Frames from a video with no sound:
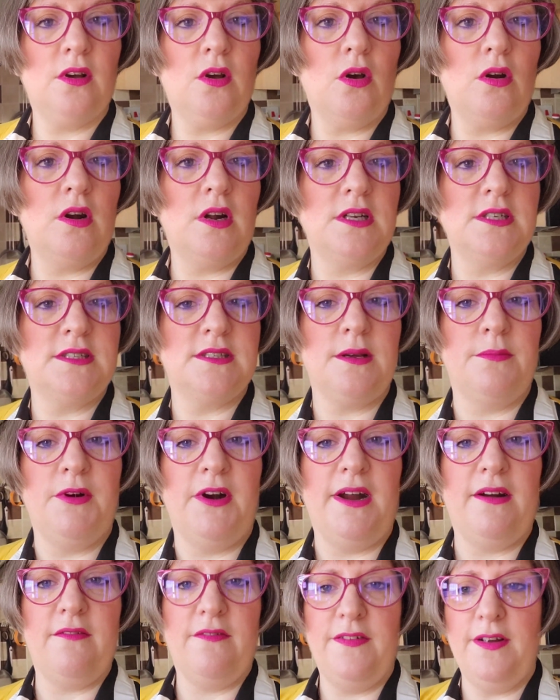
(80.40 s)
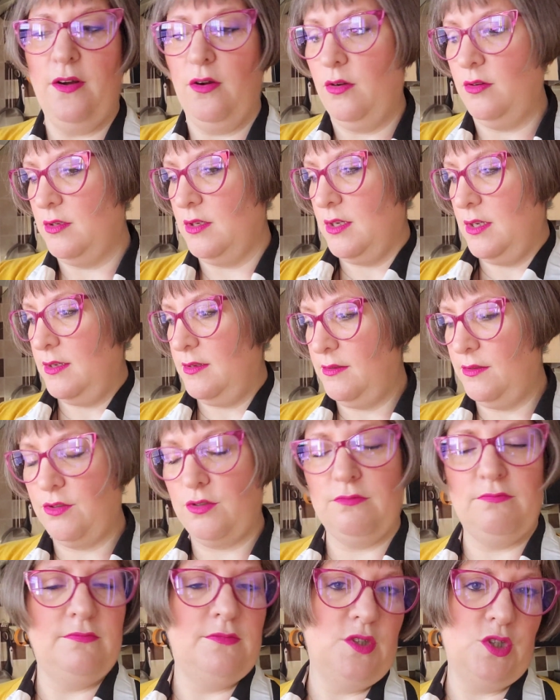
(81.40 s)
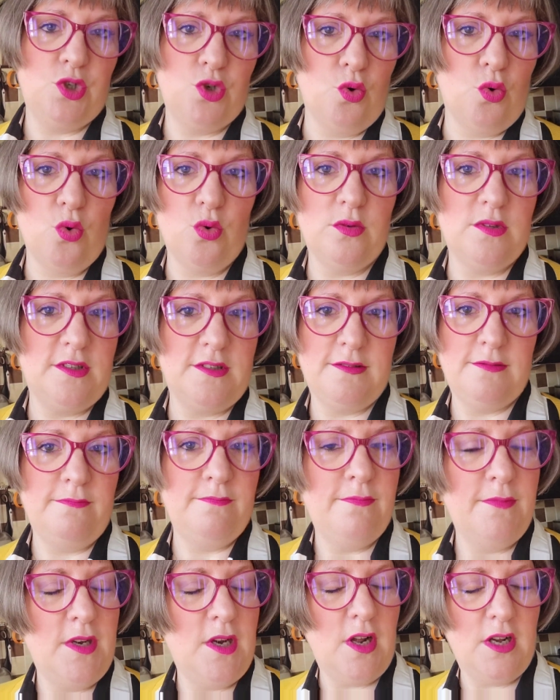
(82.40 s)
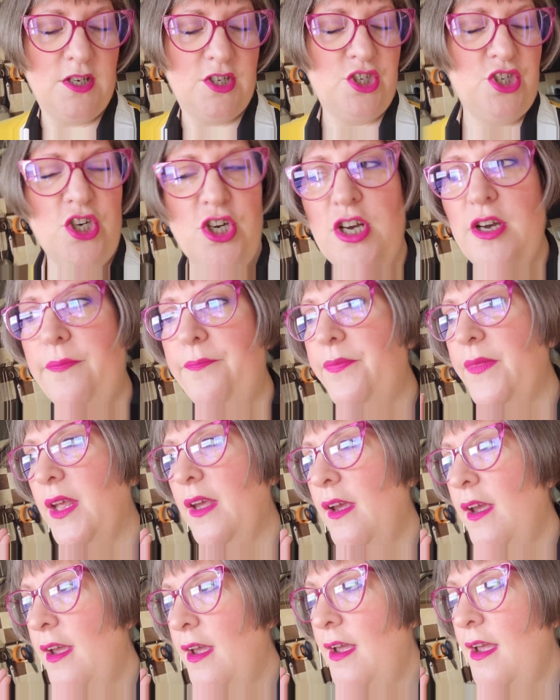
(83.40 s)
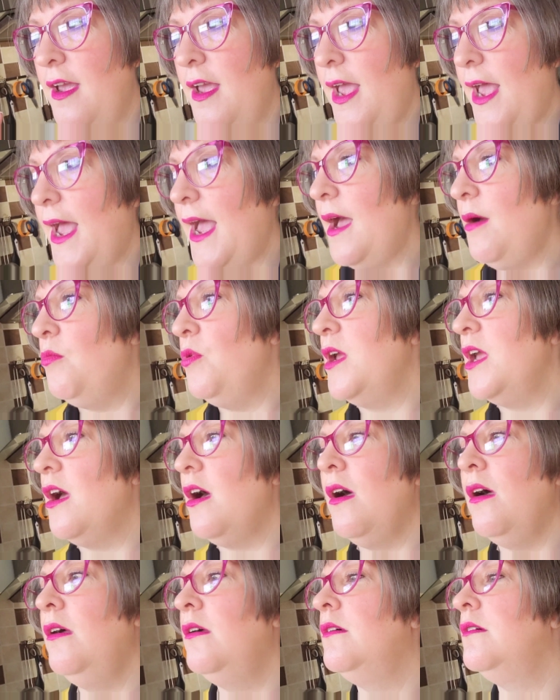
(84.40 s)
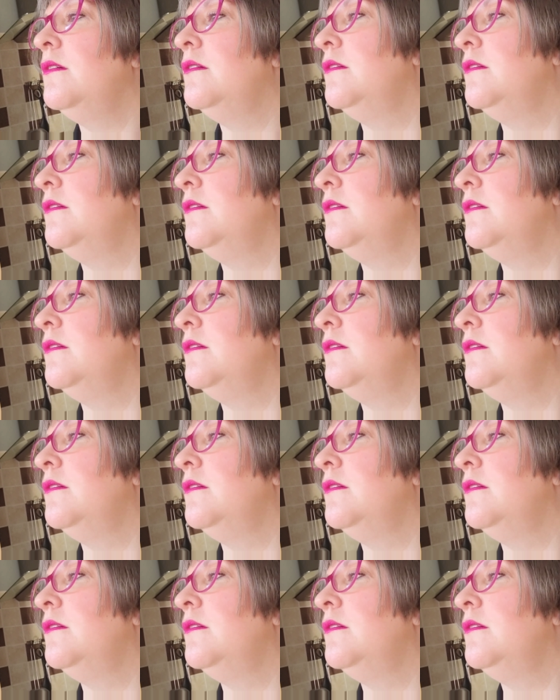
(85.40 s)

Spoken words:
got a nice summer outfit on, shorts, nice shirt, and we are